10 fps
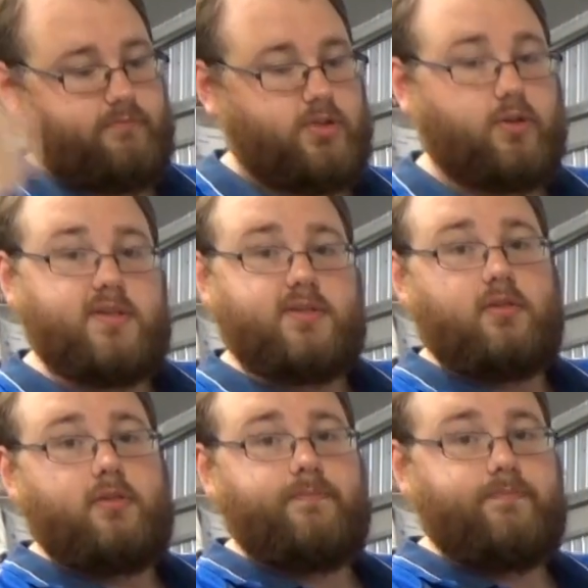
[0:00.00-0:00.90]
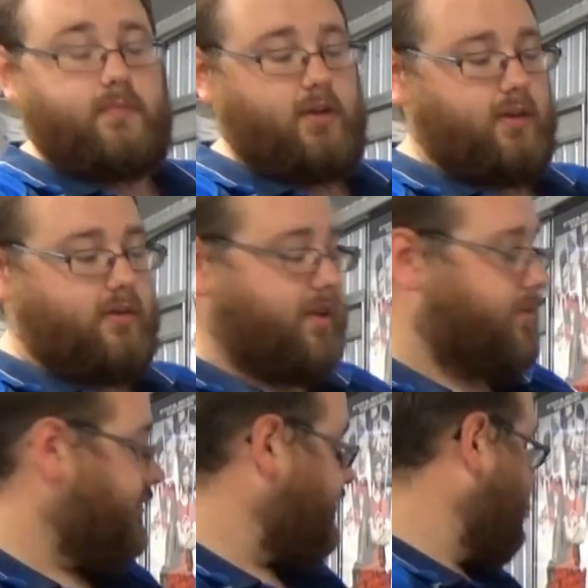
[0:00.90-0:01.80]
toy store. I got that
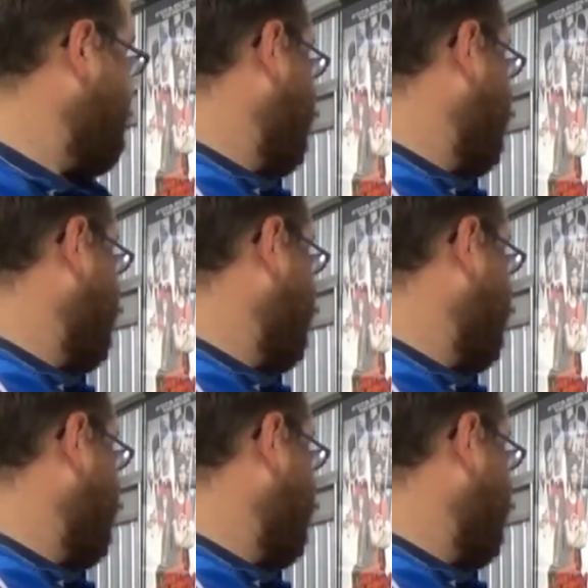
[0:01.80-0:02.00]
one from.